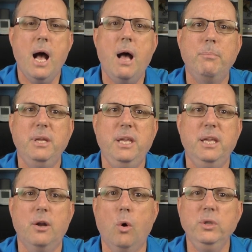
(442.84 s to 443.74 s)
Um,
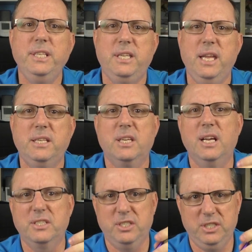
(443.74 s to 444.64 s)
it only takes
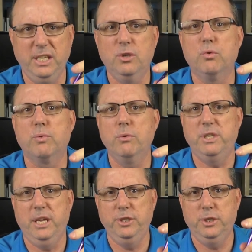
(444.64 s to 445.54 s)
a single
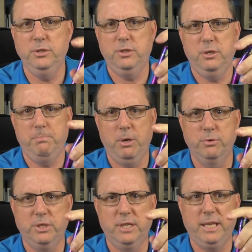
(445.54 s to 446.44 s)
rotation to
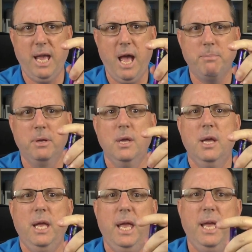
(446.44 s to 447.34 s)
post the cap,
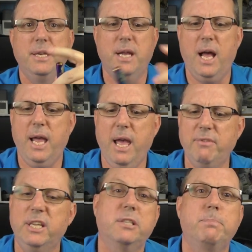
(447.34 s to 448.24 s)
and I
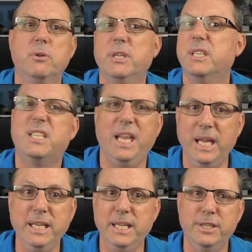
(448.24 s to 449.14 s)
haven't experienced
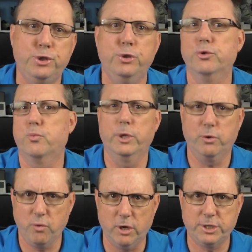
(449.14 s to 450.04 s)
any issues
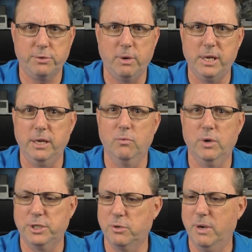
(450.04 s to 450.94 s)
with cross-threading
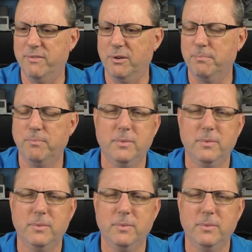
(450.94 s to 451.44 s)
whatsoever.